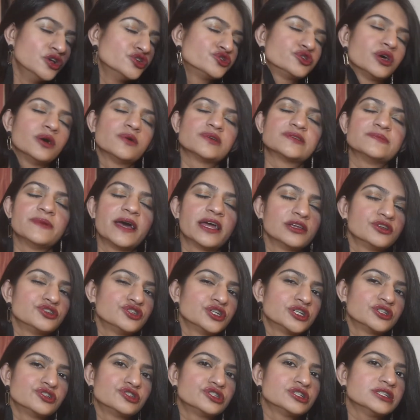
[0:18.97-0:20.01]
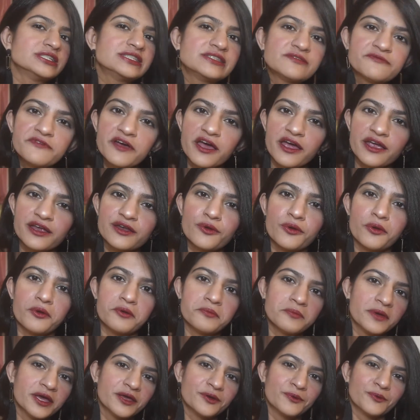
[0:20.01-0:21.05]
So I was managing just fine
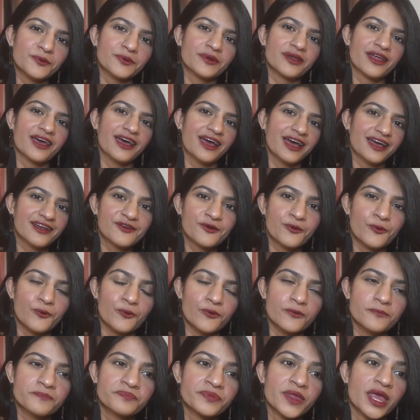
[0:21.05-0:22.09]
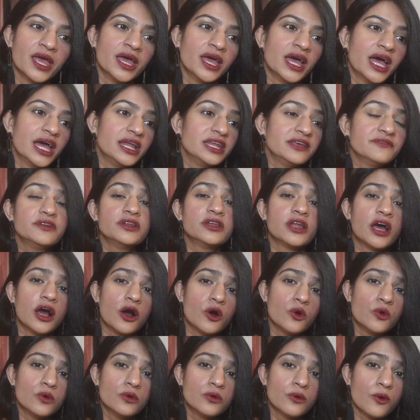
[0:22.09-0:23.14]
on my own at home. And even
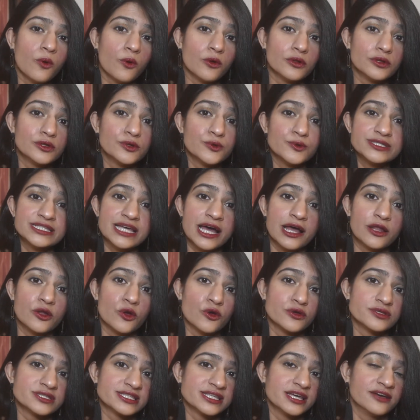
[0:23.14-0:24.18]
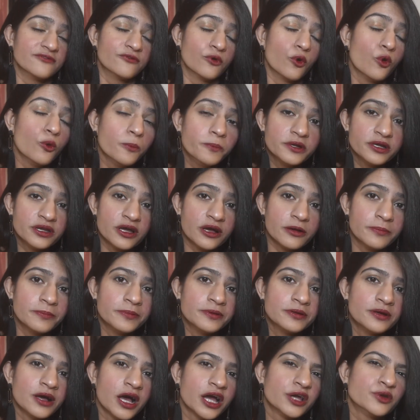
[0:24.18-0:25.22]
now, although salons have opened up,
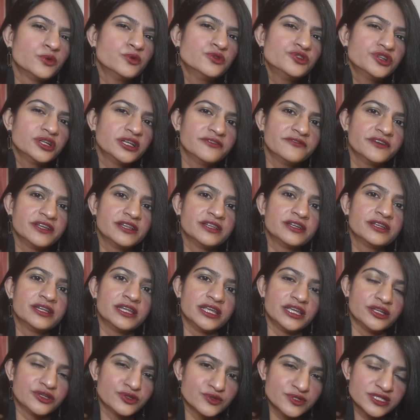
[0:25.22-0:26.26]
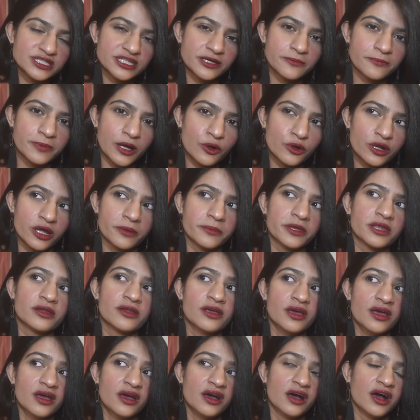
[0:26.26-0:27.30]
I don't really feel the need to step out. I
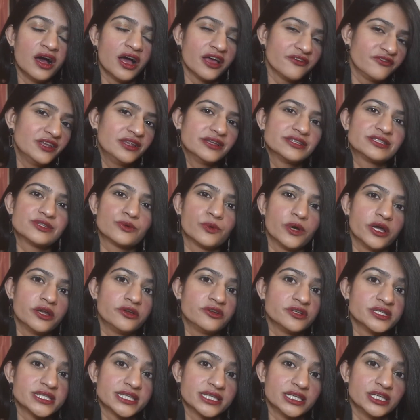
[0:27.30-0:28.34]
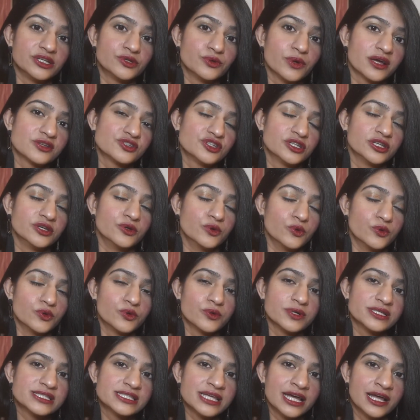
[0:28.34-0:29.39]
feel it's quite risky to actually go
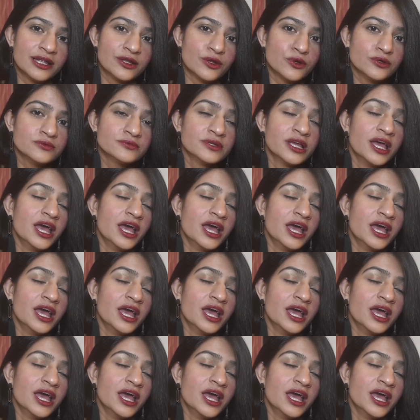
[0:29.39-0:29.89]
to a salon.